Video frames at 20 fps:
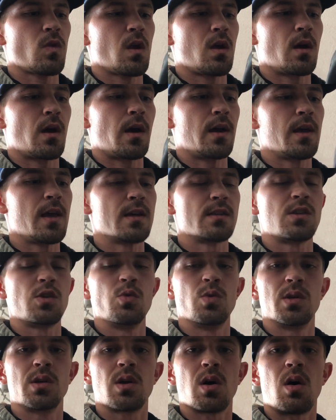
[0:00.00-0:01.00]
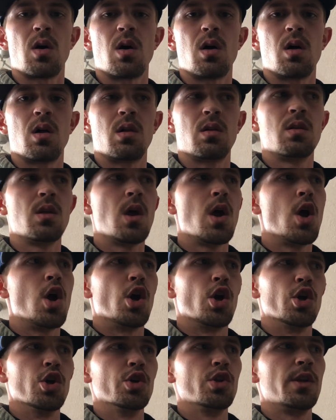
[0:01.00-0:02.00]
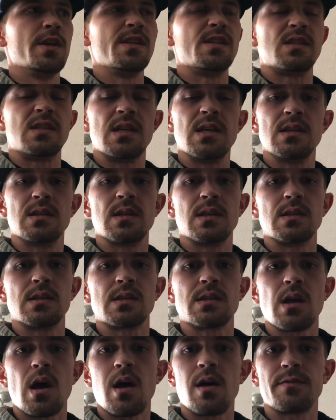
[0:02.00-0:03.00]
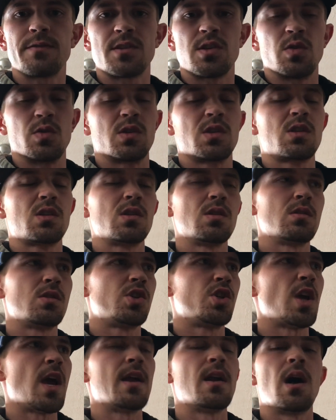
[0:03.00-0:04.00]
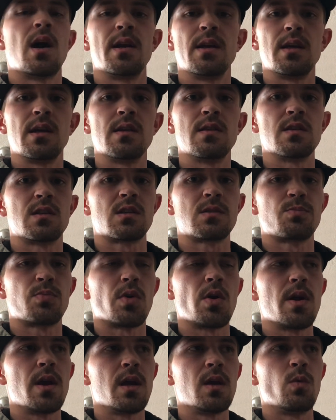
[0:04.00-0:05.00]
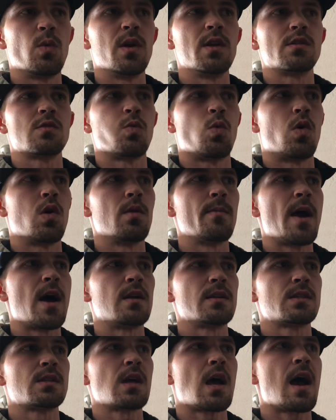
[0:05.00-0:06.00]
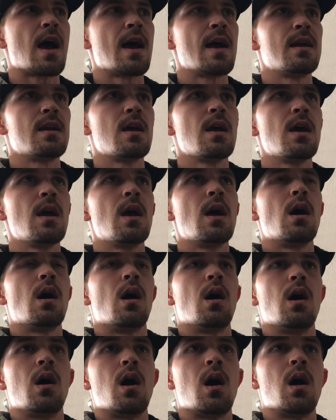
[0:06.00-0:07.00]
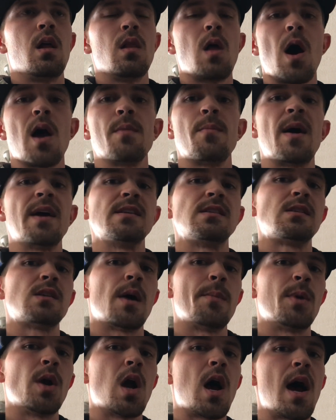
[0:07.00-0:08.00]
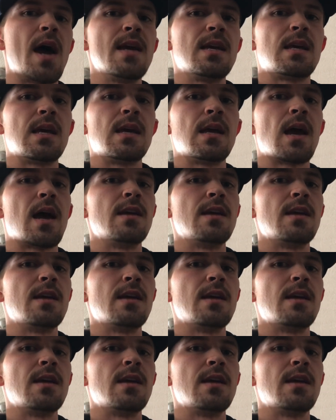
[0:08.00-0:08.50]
I guess you would call early season stuff, so shed hunting in the spring when it's warm outside. A lot of my summer hiking I